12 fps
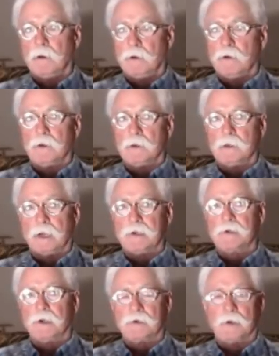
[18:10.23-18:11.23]
and you can
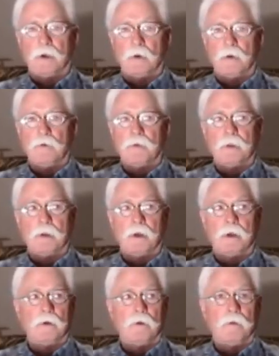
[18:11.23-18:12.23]
take such an oath
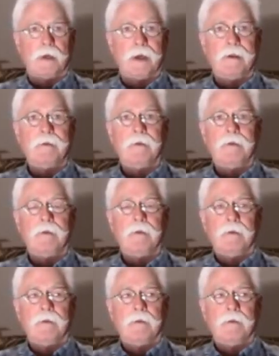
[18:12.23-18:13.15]
under that